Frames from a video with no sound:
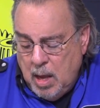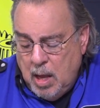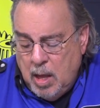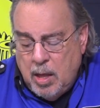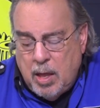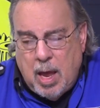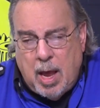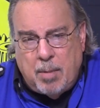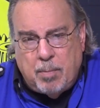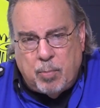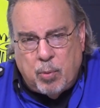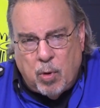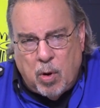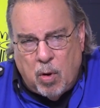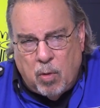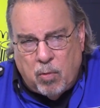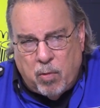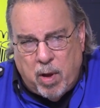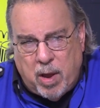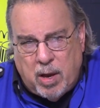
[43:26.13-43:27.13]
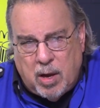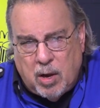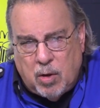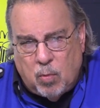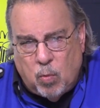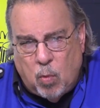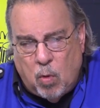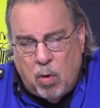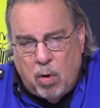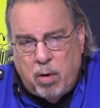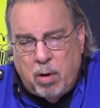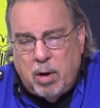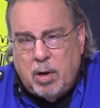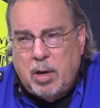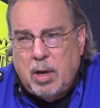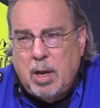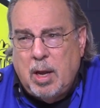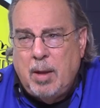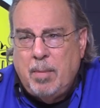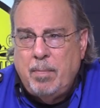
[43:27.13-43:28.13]
that prorated
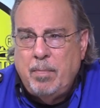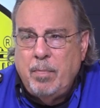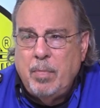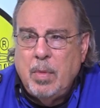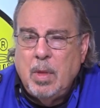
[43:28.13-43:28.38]
warranty